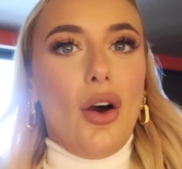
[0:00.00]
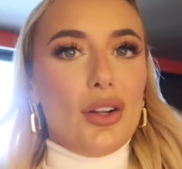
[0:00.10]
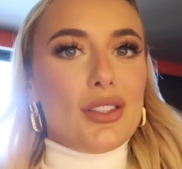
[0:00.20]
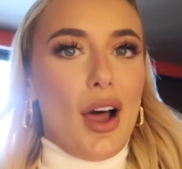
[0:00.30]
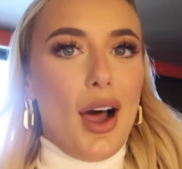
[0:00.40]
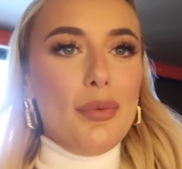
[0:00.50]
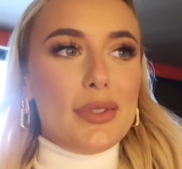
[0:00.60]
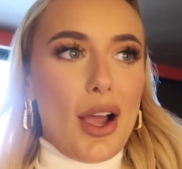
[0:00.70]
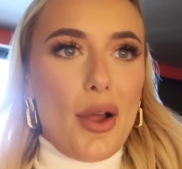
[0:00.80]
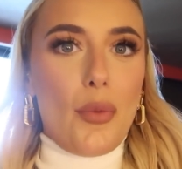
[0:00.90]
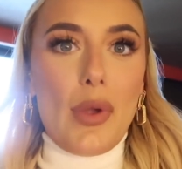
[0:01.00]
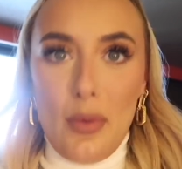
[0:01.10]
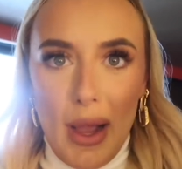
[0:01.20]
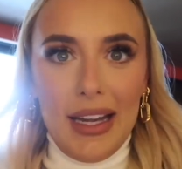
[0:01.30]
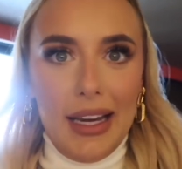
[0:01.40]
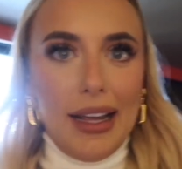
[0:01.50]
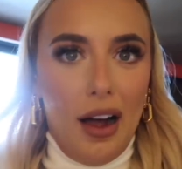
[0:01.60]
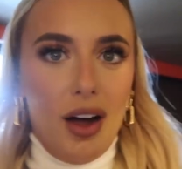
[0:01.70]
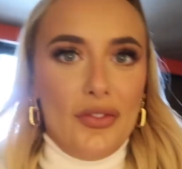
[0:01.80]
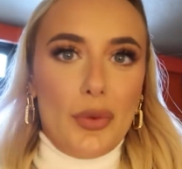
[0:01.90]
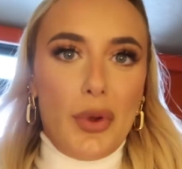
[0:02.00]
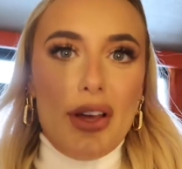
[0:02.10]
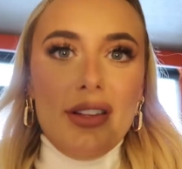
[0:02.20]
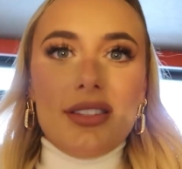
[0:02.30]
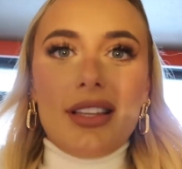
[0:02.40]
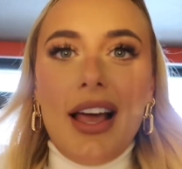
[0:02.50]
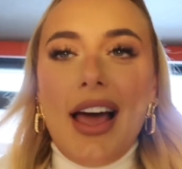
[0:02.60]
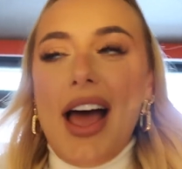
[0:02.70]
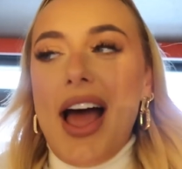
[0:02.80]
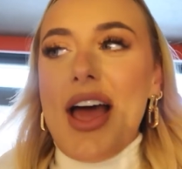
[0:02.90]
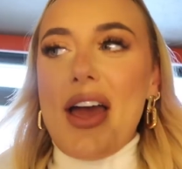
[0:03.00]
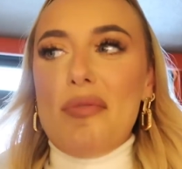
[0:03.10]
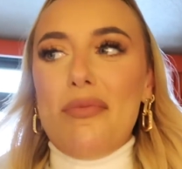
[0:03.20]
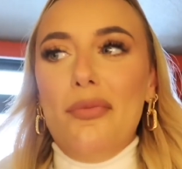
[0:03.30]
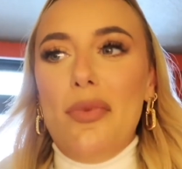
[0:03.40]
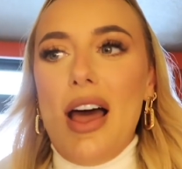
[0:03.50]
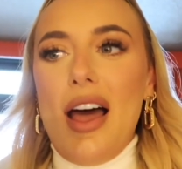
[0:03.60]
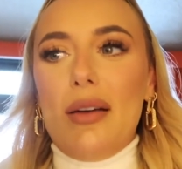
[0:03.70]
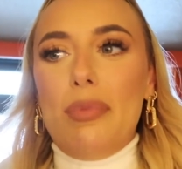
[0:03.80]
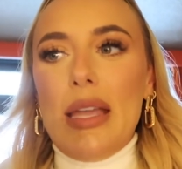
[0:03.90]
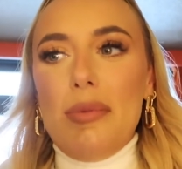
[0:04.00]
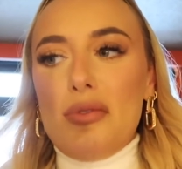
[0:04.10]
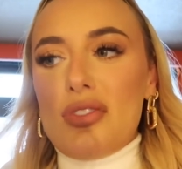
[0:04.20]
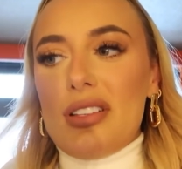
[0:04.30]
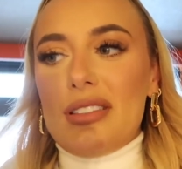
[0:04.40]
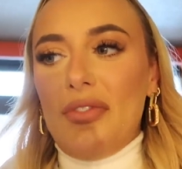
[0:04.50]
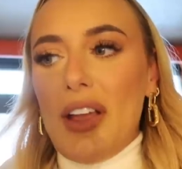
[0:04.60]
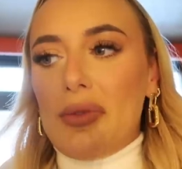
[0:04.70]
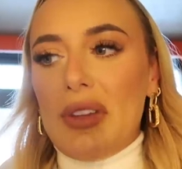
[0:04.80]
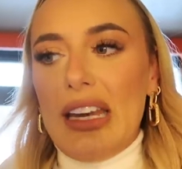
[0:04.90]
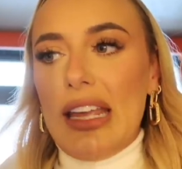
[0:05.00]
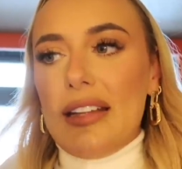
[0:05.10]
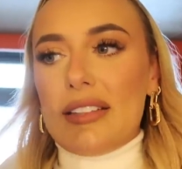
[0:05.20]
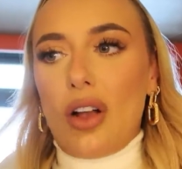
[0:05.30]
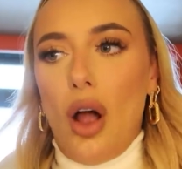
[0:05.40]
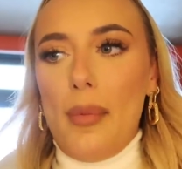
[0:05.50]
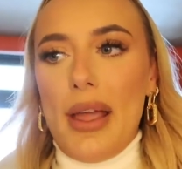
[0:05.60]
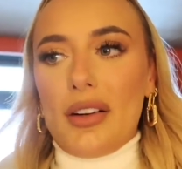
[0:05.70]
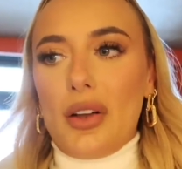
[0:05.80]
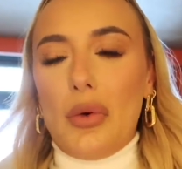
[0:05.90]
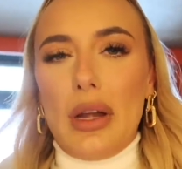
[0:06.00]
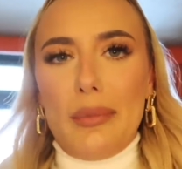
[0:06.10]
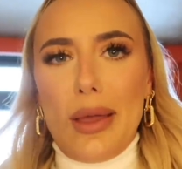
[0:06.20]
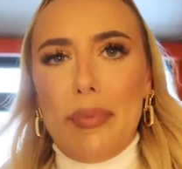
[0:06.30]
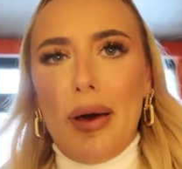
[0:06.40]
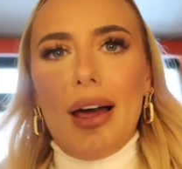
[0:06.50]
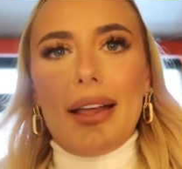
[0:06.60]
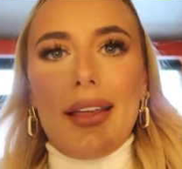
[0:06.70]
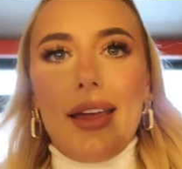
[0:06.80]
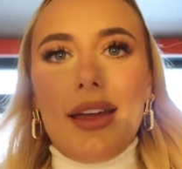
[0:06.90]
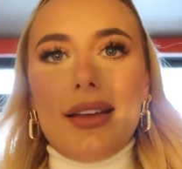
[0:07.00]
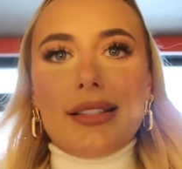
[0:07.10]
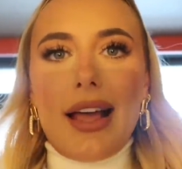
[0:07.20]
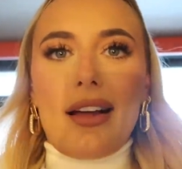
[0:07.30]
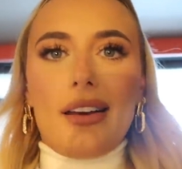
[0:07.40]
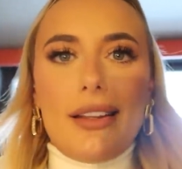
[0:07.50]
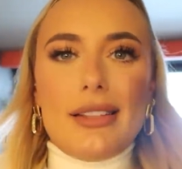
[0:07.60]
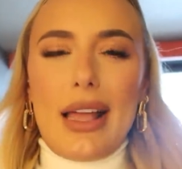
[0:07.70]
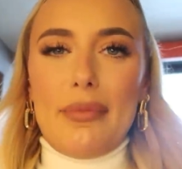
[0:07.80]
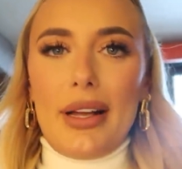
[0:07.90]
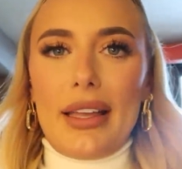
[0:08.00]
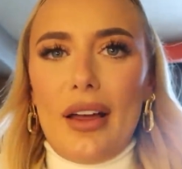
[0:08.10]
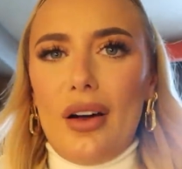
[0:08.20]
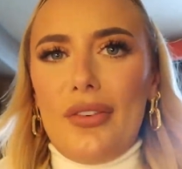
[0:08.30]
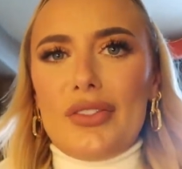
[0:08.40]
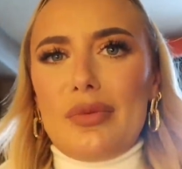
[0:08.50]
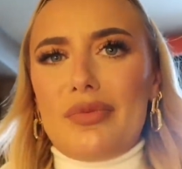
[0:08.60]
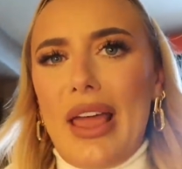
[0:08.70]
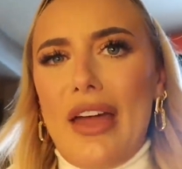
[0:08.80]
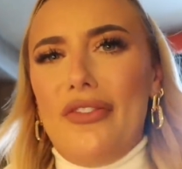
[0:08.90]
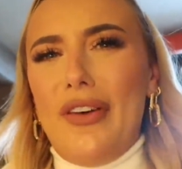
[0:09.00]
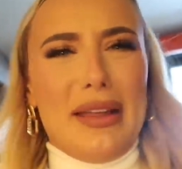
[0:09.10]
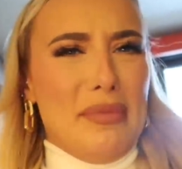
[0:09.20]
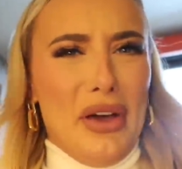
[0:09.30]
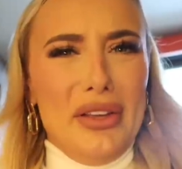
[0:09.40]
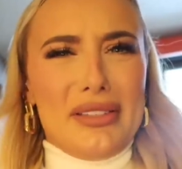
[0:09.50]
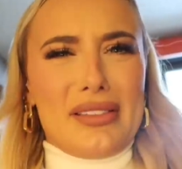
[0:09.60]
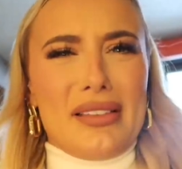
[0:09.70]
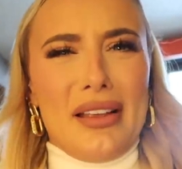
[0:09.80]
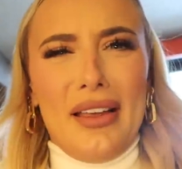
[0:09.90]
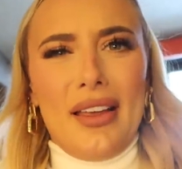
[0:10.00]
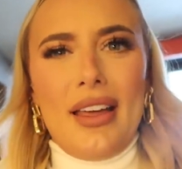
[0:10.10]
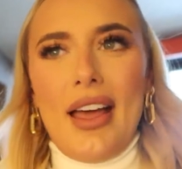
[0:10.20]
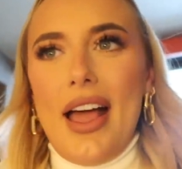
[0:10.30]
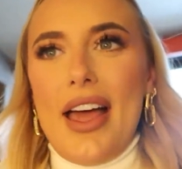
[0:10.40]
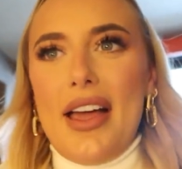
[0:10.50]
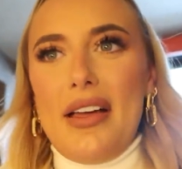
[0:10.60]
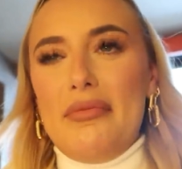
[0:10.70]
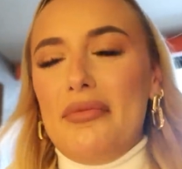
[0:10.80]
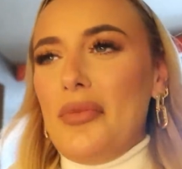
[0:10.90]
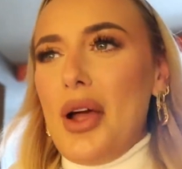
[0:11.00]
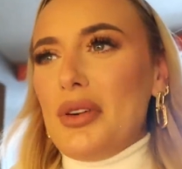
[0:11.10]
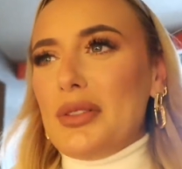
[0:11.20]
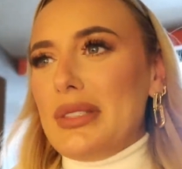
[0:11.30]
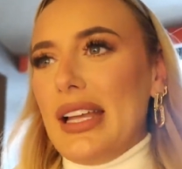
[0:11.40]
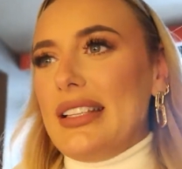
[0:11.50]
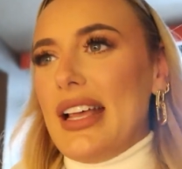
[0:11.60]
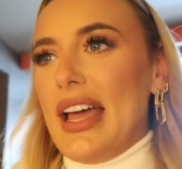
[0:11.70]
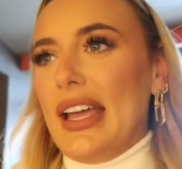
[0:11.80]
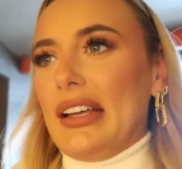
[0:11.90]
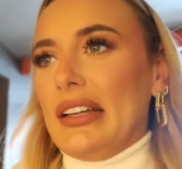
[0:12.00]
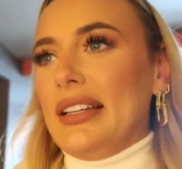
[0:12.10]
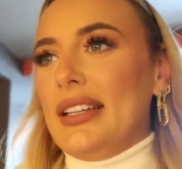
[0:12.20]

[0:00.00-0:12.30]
a hot tub. So we went in it afterwards. But people just felt the need to comment, calling me a pikey, saying I need to get my kit off to get famous. What else was they saying?